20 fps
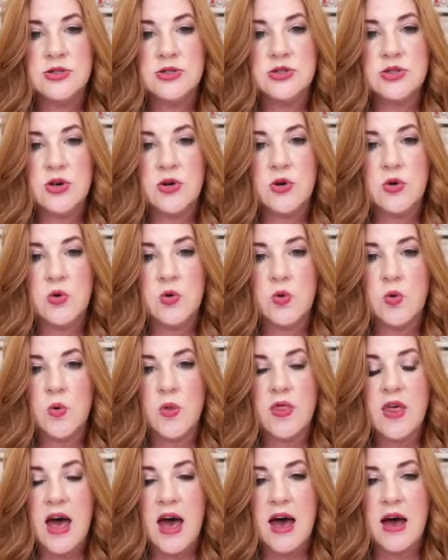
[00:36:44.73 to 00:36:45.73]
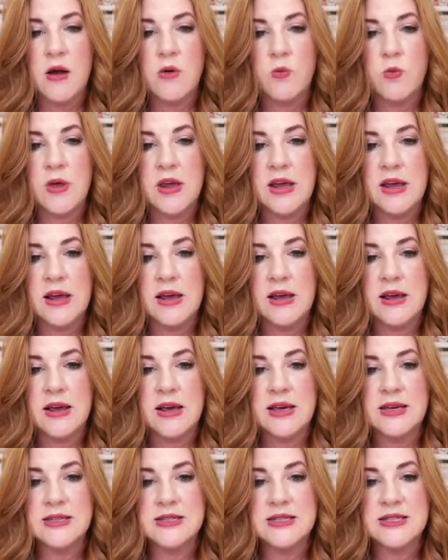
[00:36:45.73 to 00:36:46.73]
so that we
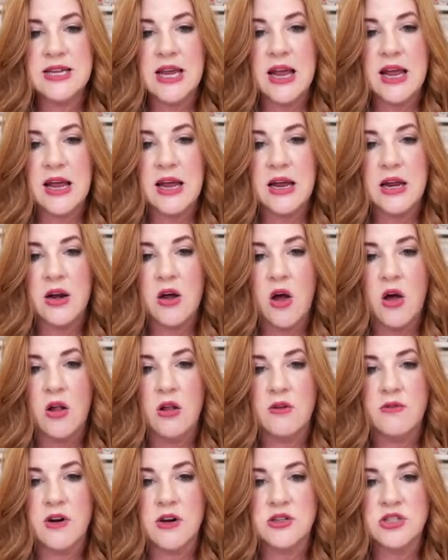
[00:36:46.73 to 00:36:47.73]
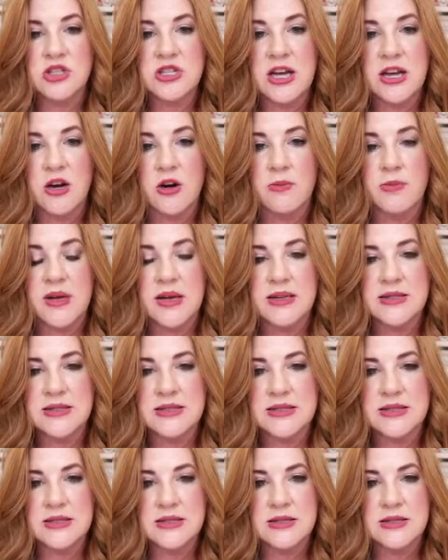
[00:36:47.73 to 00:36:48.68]
contain all of our shaker bits